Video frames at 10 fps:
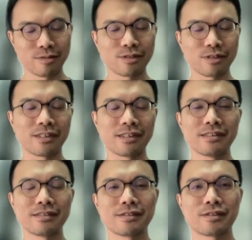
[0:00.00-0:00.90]

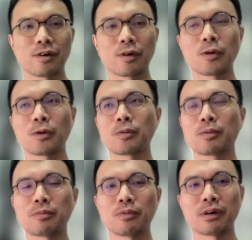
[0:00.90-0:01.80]
sure.
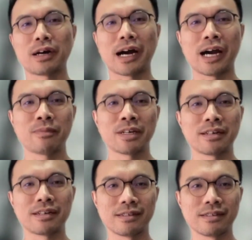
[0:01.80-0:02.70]
So right
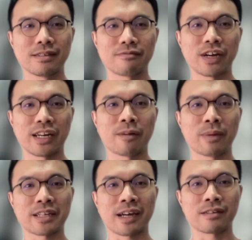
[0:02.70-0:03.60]
now
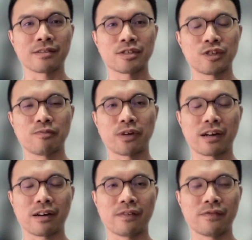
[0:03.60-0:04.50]
my title is Chief
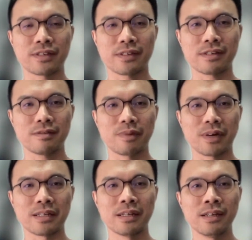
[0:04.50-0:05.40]
Product Officer,
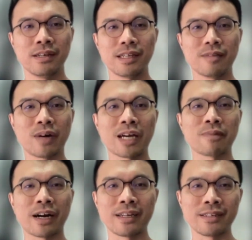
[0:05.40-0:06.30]
but in my
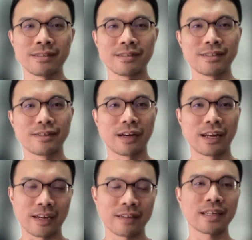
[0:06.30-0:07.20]
mind,
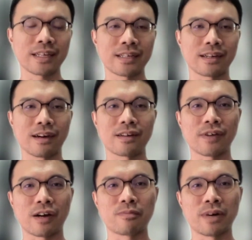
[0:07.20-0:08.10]
and I think in a lot of
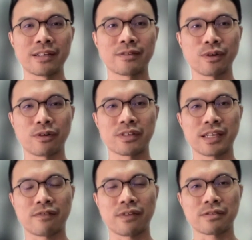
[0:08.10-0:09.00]
our minds, we always
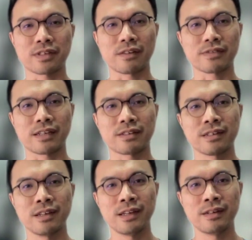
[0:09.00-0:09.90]
think of ourselves
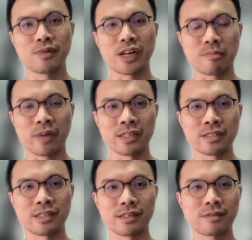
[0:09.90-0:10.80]
as product
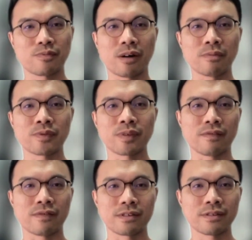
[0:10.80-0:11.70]
managers, problem
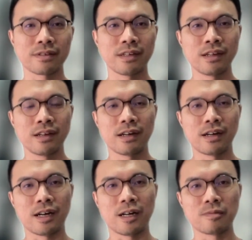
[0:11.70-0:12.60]
solvers.
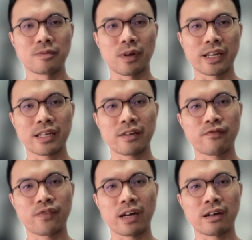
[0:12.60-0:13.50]
So I kind
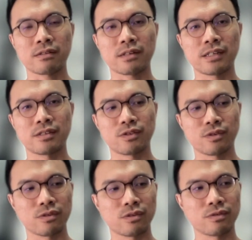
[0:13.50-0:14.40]
of fell
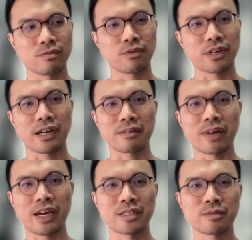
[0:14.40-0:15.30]
into product
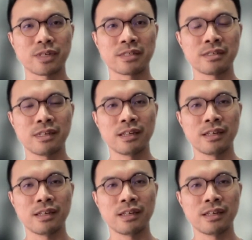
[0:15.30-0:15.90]
management